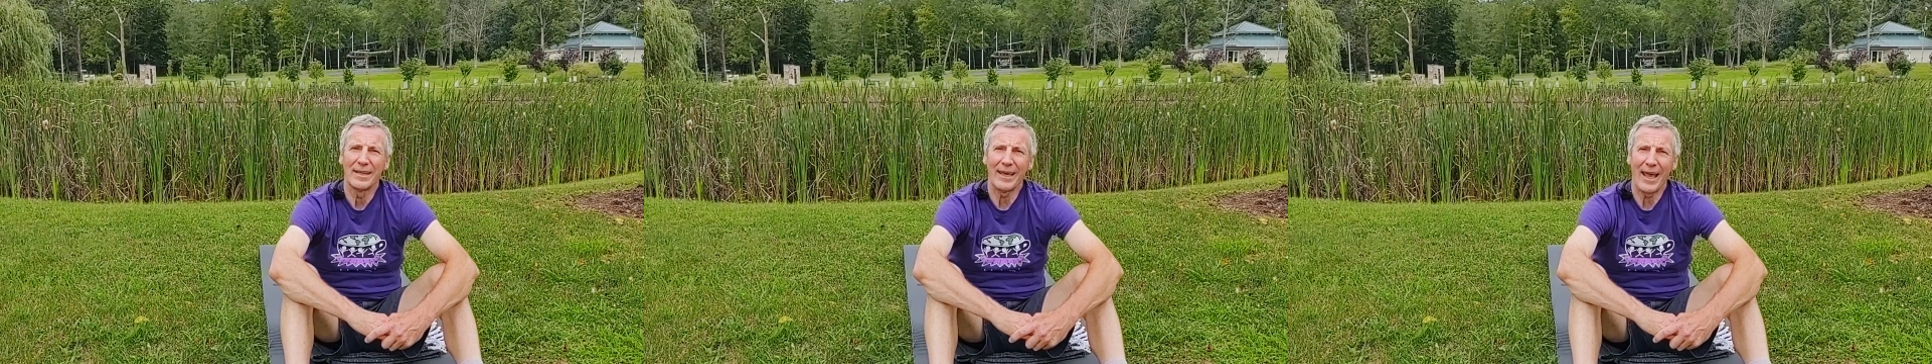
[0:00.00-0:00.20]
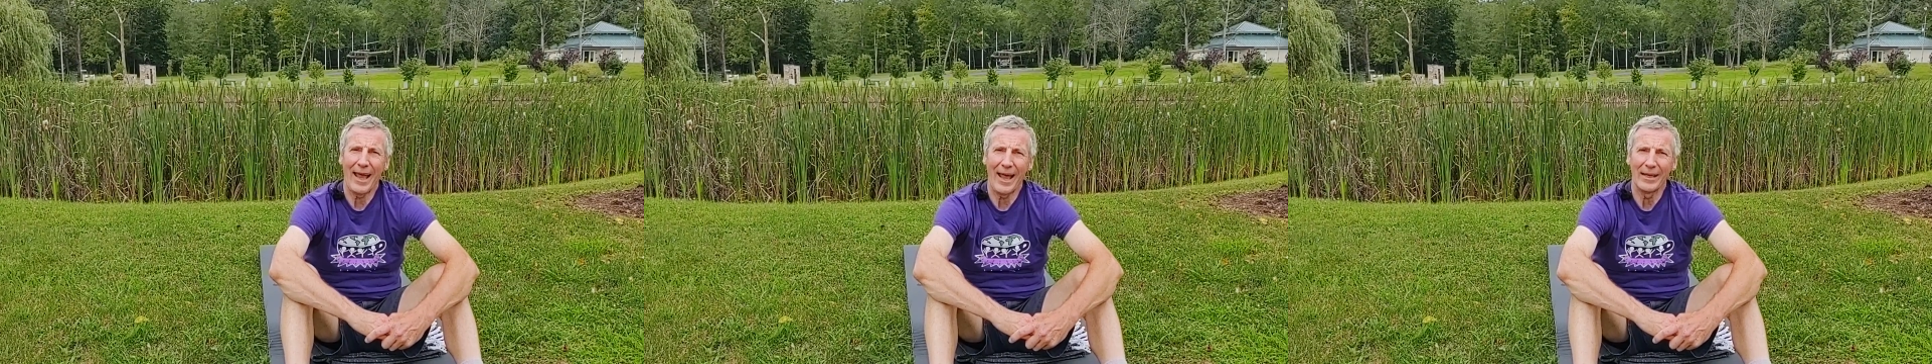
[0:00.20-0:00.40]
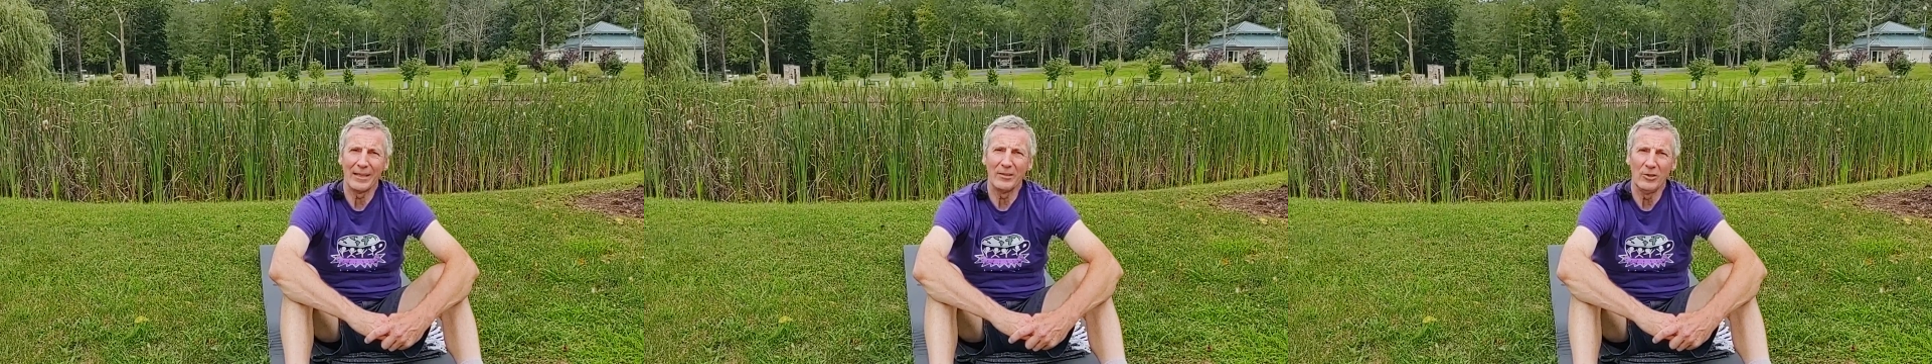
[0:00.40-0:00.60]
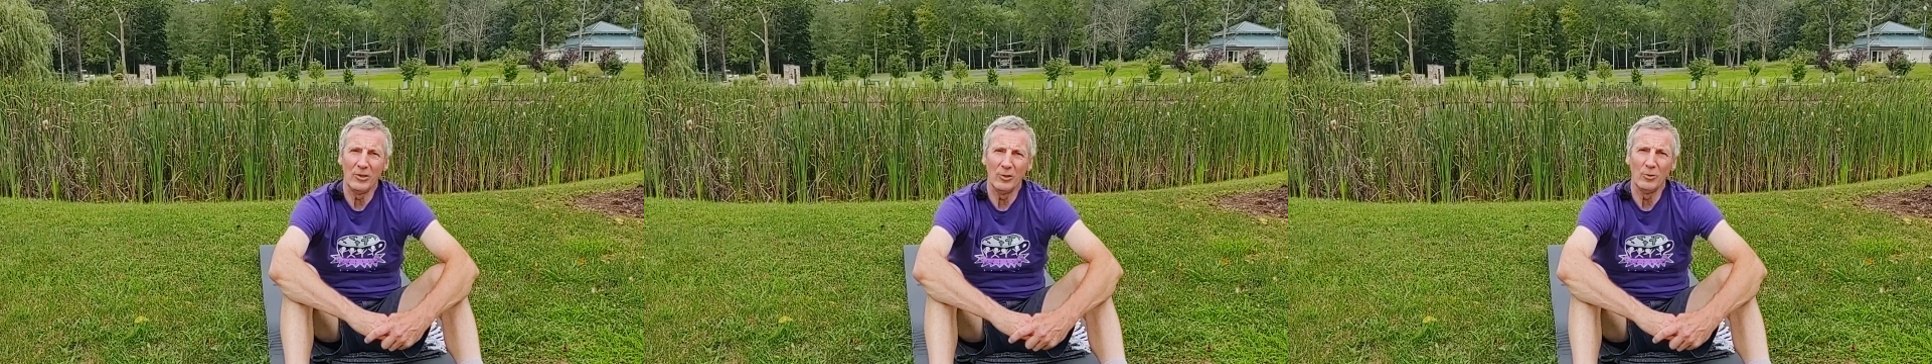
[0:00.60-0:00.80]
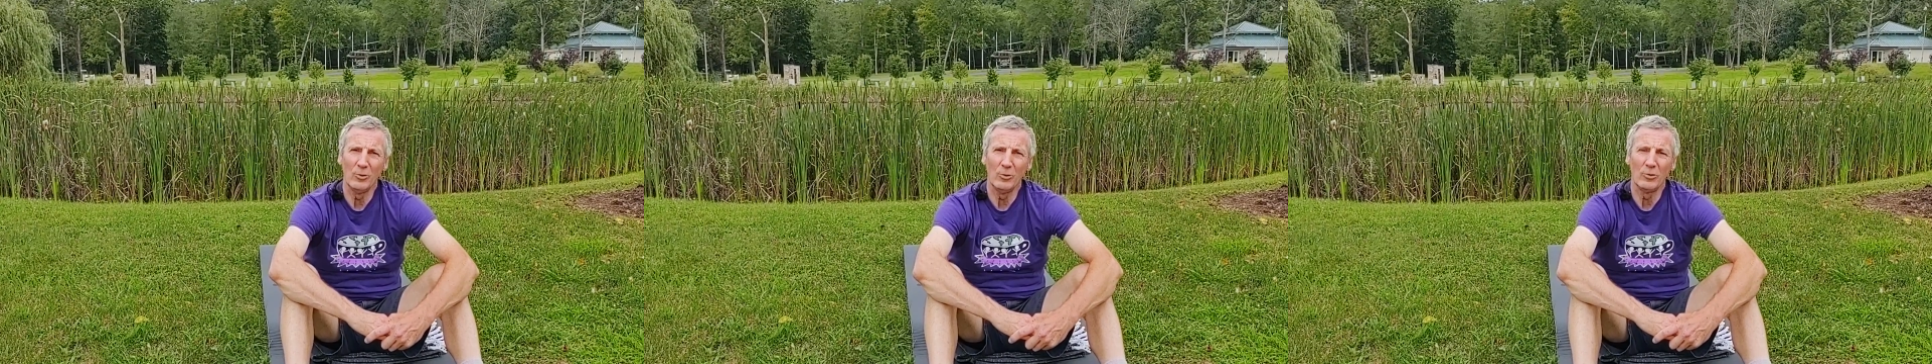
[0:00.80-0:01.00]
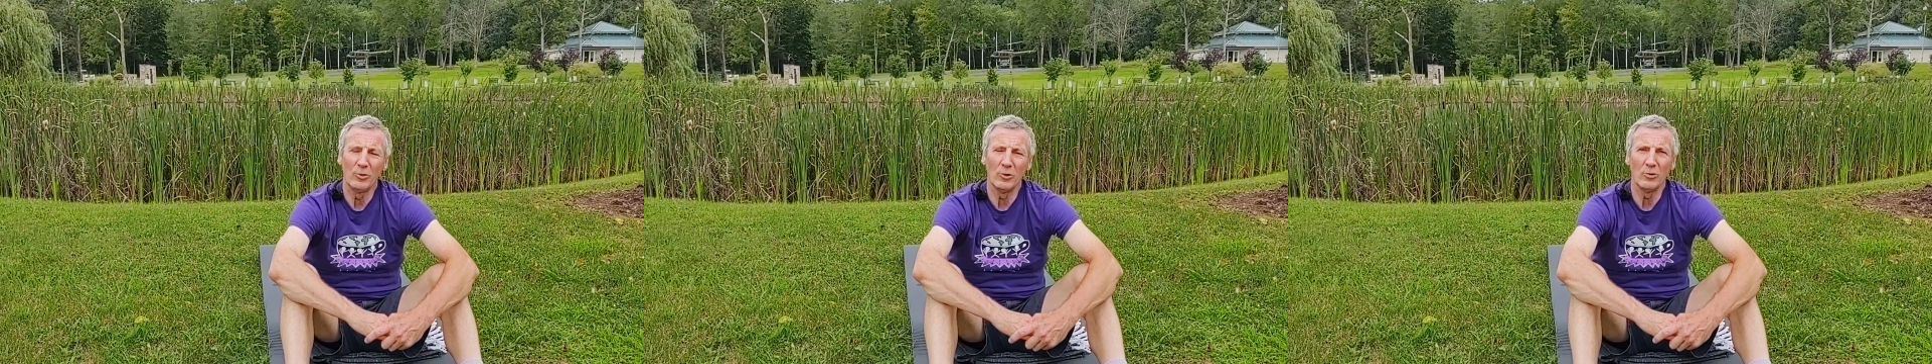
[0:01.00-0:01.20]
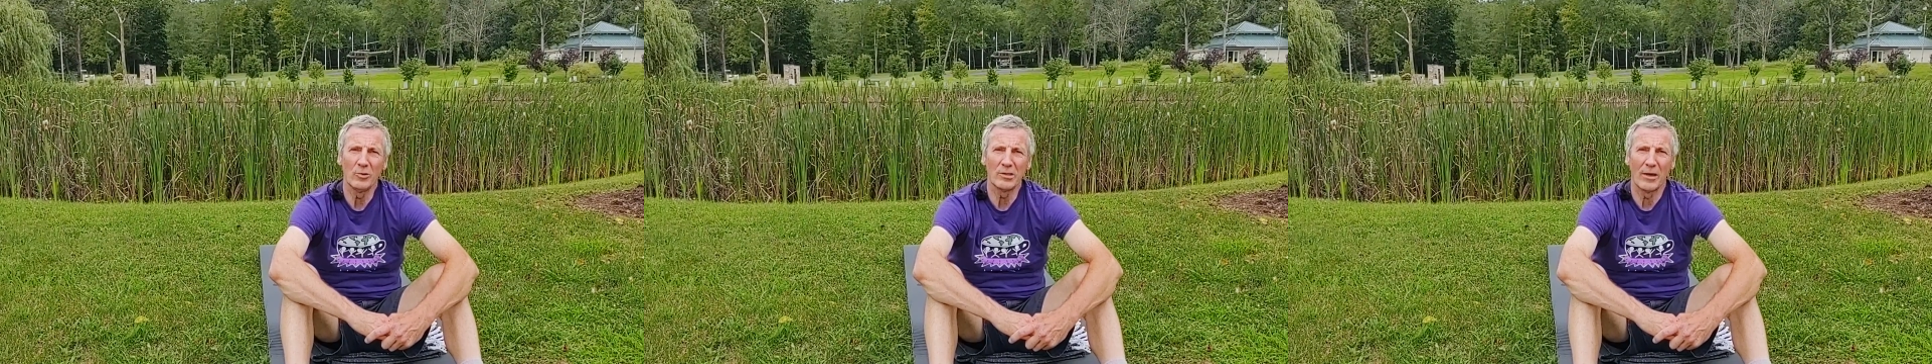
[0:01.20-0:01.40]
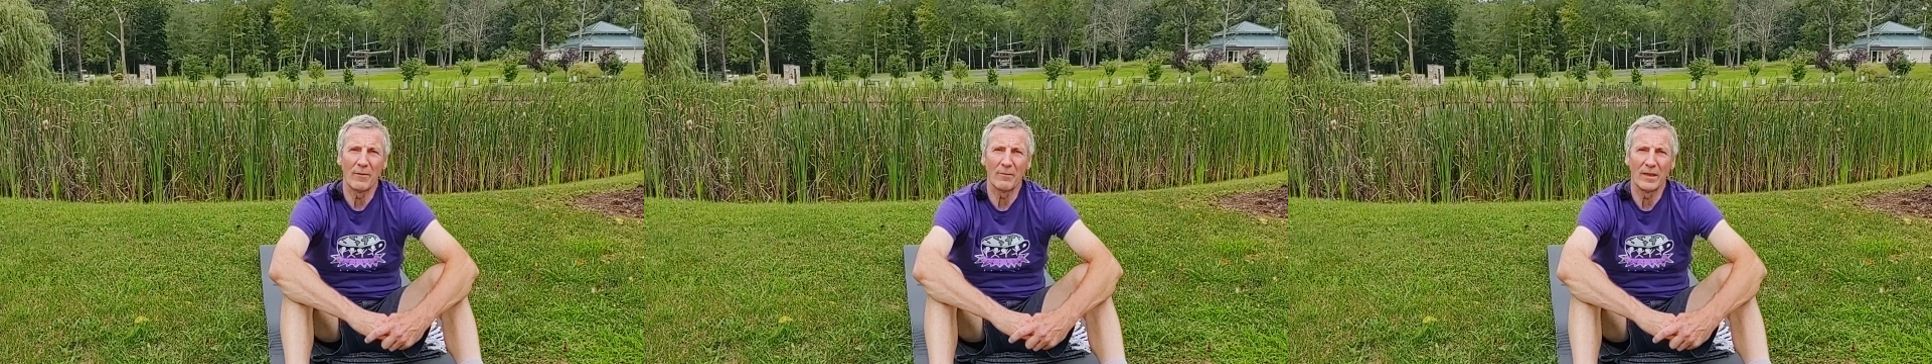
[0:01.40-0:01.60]
Can you do
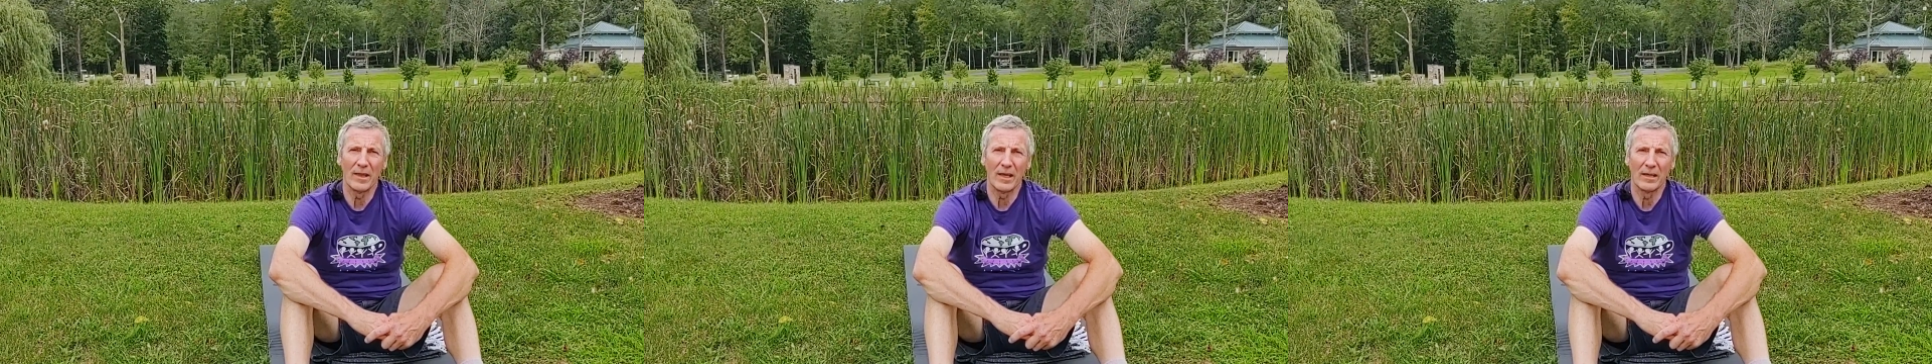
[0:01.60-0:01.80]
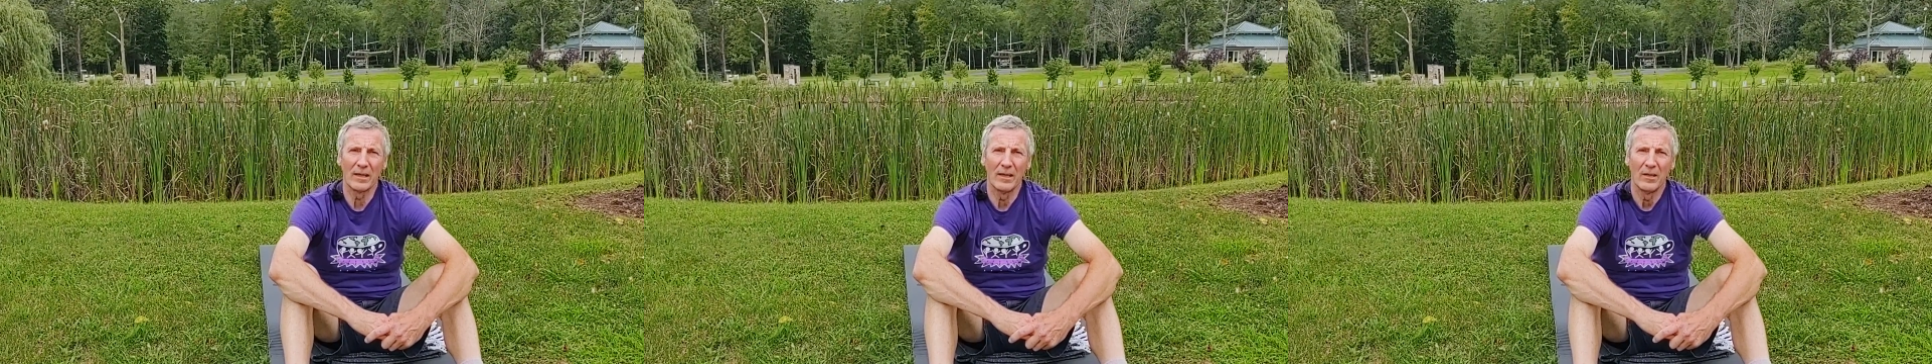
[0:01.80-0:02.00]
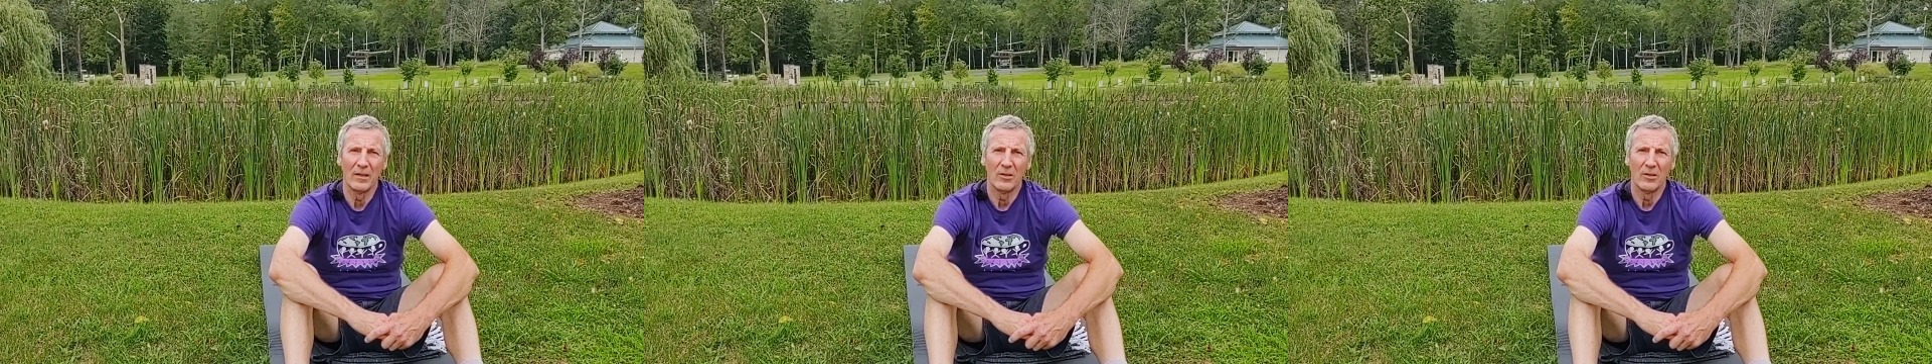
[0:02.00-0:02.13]
something